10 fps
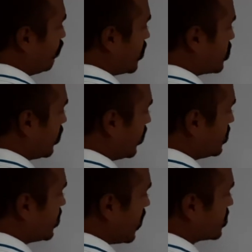
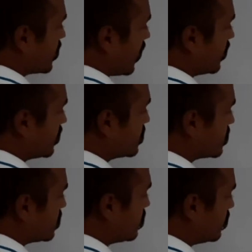majority charge carriers